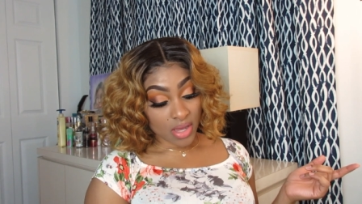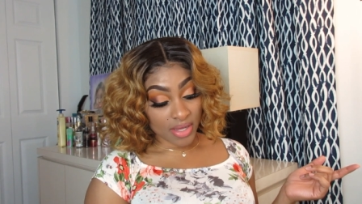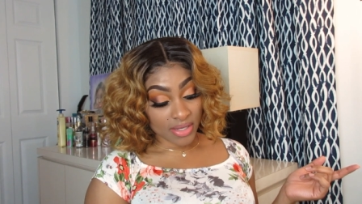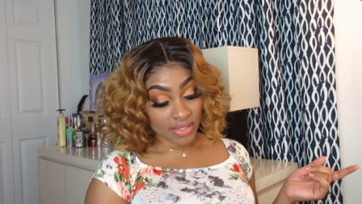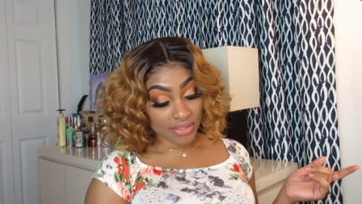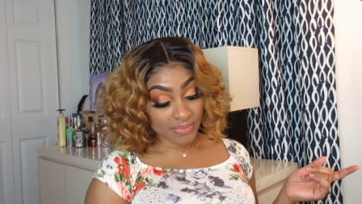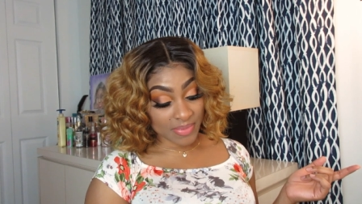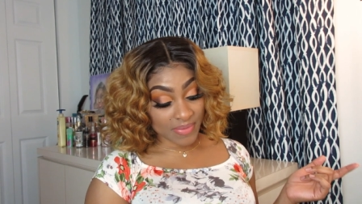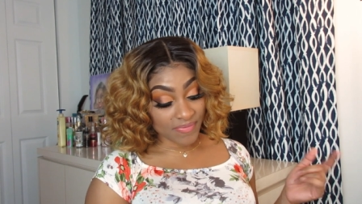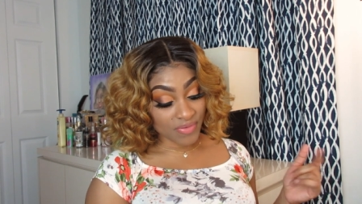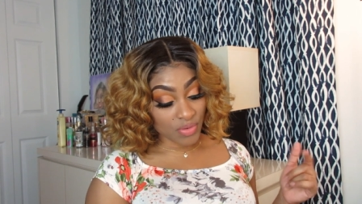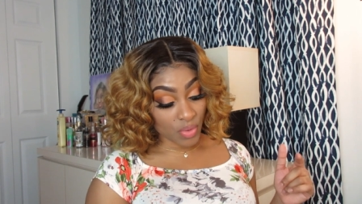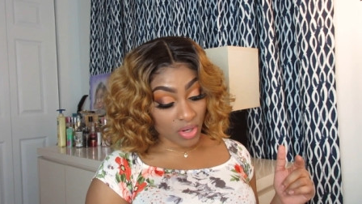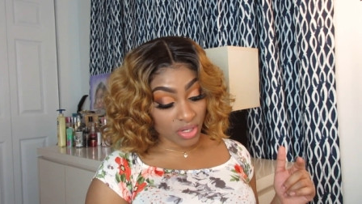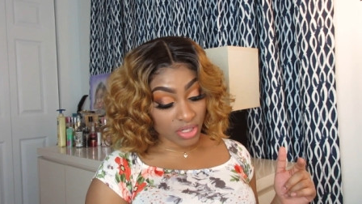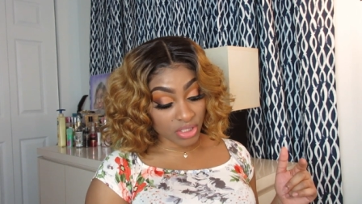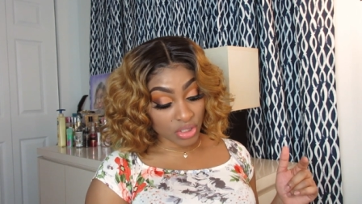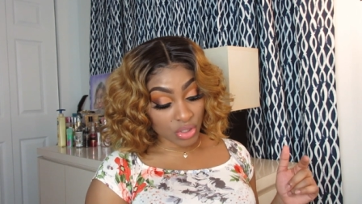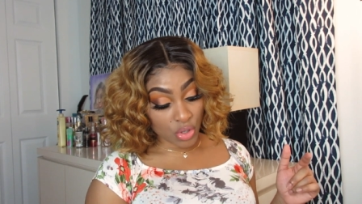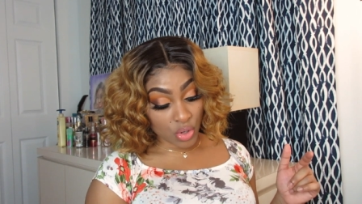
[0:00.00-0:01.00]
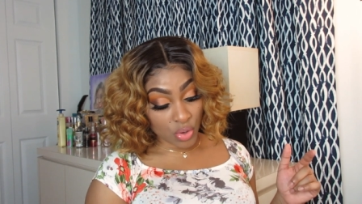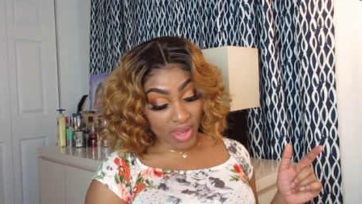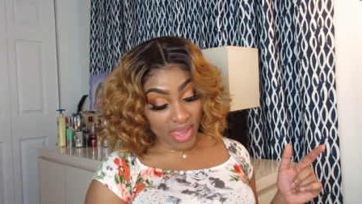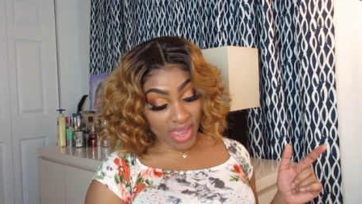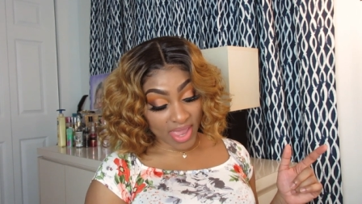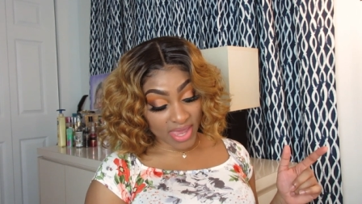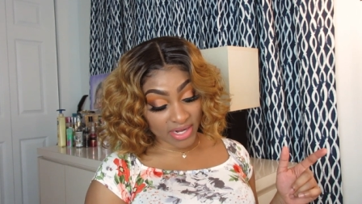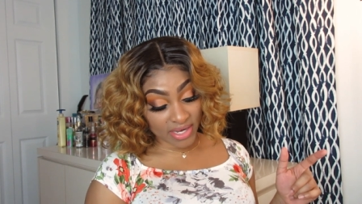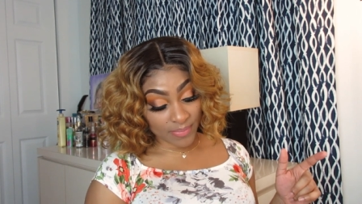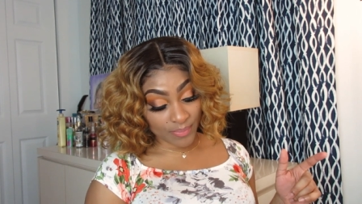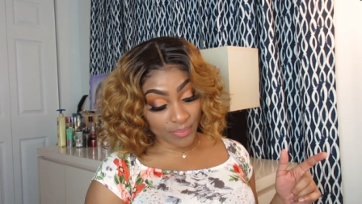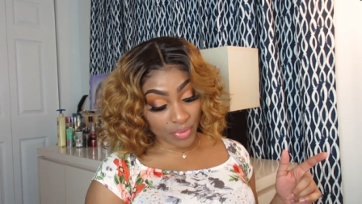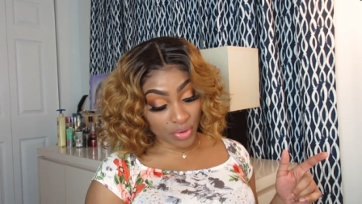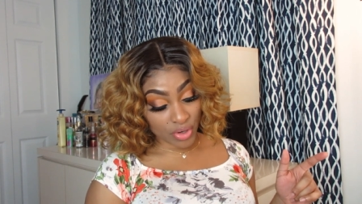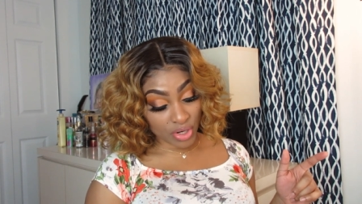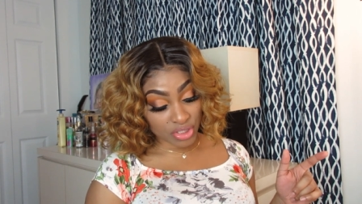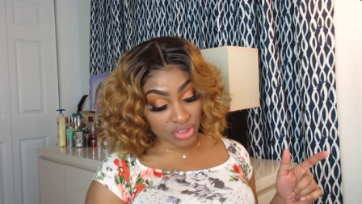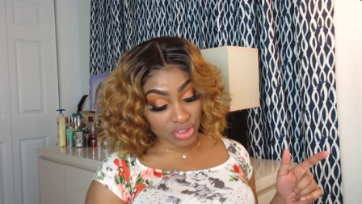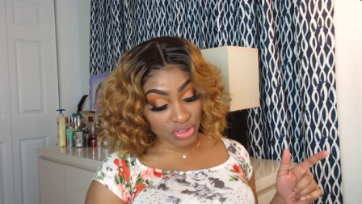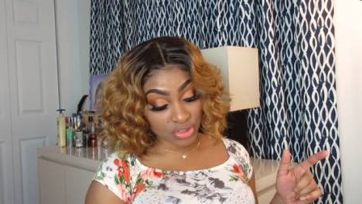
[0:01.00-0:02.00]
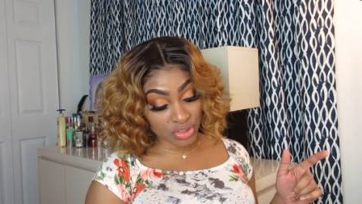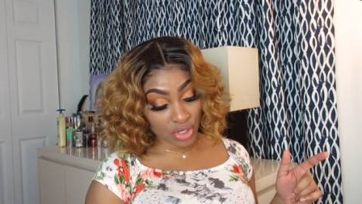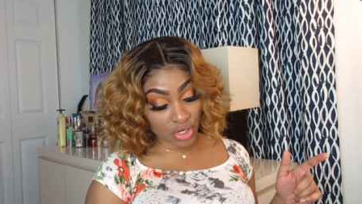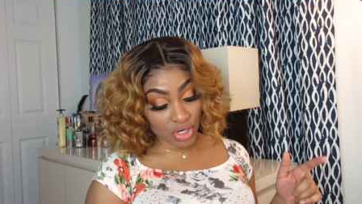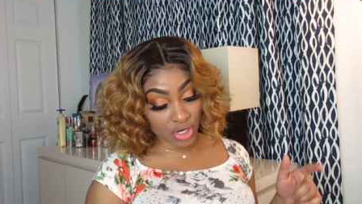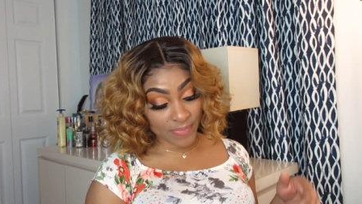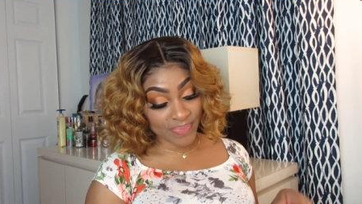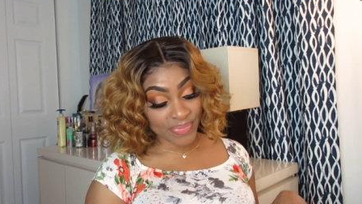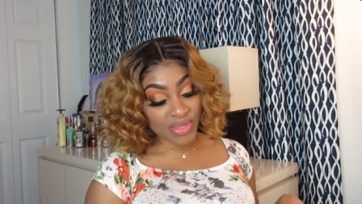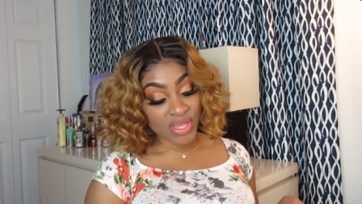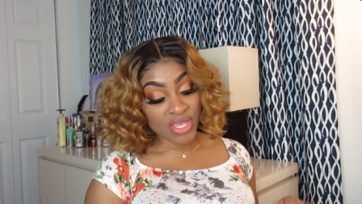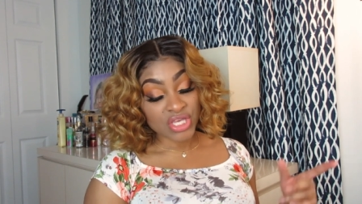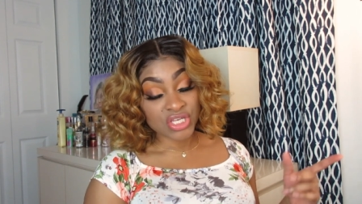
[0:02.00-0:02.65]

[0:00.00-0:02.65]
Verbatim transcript: um, if you wanted to go ahead and purchase her.